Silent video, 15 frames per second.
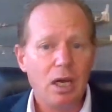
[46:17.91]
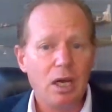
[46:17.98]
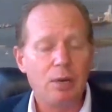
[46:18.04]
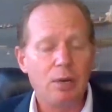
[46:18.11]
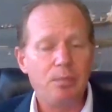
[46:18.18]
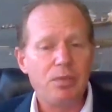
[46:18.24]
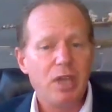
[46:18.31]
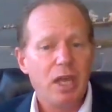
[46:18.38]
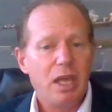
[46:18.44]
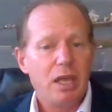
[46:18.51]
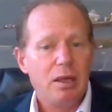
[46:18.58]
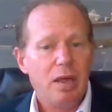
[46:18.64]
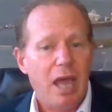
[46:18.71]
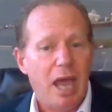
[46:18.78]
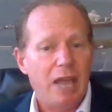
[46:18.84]
Um,
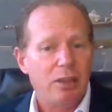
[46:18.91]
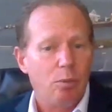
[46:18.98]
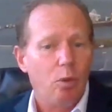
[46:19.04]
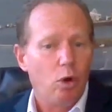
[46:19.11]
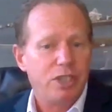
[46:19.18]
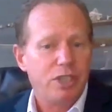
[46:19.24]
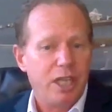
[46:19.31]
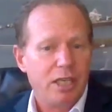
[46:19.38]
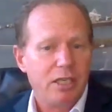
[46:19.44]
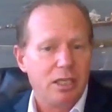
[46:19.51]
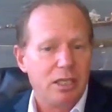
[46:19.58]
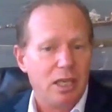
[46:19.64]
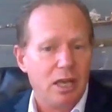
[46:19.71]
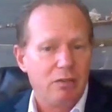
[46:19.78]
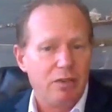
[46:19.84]
and the more
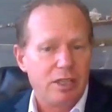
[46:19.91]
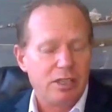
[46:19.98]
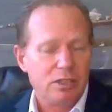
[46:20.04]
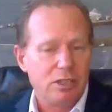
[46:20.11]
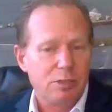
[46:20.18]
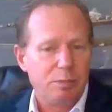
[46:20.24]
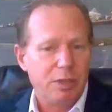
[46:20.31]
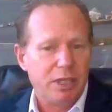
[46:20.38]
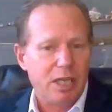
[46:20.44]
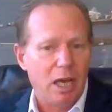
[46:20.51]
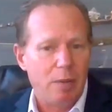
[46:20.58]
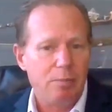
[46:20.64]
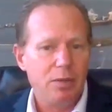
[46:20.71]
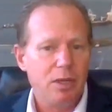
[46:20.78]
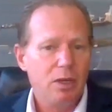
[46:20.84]
technical our vessels
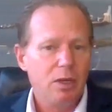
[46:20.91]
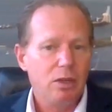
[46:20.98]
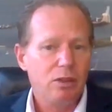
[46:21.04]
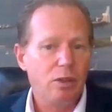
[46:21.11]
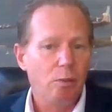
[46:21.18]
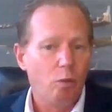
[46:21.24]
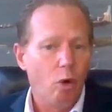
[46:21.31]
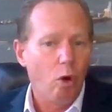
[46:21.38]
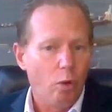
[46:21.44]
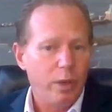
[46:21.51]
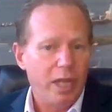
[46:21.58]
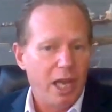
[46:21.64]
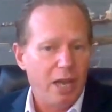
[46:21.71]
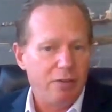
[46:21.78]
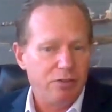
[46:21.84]
become, the more
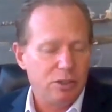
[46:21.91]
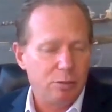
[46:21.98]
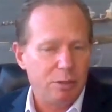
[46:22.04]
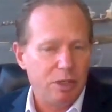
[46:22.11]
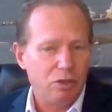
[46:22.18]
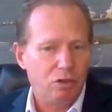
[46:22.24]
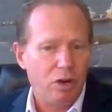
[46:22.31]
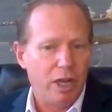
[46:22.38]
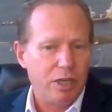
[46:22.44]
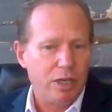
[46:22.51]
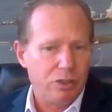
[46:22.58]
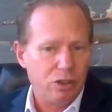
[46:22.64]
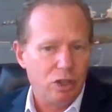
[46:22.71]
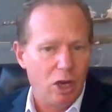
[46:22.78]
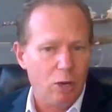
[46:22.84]
we have to be trained
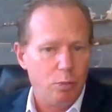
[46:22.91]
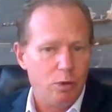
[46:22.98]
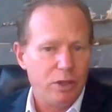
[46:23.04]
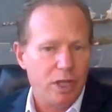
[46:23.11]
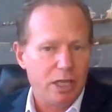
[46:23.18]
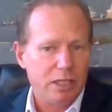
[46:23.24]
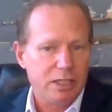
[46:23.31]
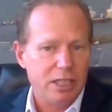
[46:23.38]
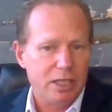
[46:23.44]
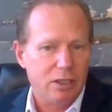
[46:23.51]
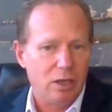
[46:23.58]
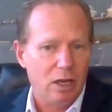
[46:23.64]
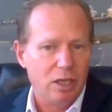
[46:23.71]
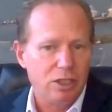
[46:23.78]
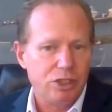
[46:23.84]
to cope with that
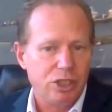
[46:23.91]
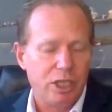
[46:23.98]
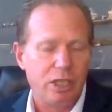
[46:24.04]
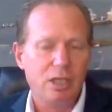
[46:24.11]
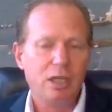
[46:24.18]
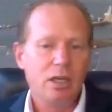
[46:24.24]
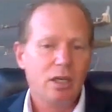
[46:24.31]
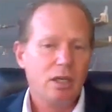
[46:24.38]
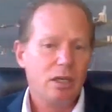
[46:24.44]
technology.